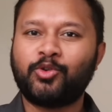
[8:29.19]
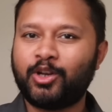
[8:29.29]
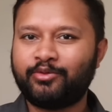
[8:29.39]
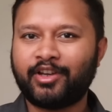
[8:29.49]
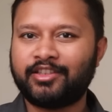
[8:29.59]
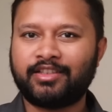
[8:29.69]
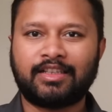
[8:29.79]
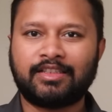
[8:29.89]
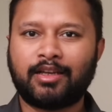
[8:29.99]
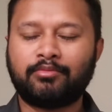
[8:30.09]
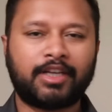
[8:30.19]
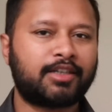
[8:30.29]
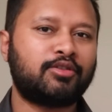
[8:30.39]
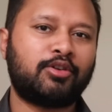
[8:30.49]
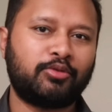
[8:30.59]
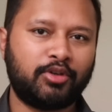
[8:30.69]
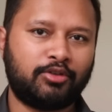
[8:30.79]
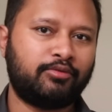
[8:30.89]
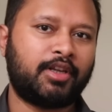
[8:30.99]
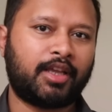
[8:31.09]
qualify this exam. That's not going
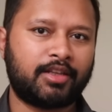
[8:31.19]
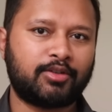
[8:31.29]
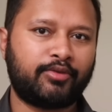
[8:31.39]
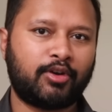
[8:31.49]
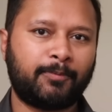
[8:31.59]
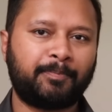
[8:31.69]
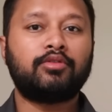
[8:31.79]
to work as of now.